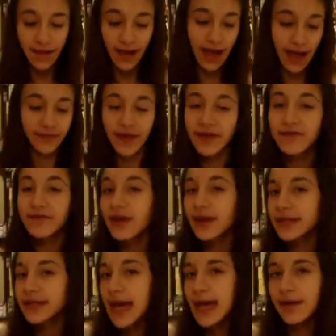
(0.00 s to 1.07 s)
I love
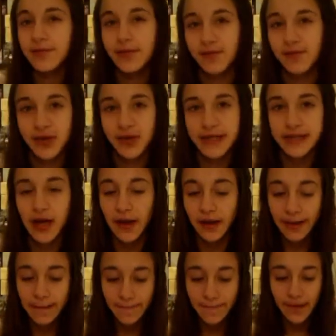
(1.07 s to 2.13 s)
fall tag, whatever you guys call
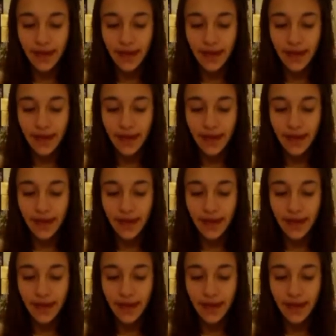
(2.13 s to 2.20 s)
it.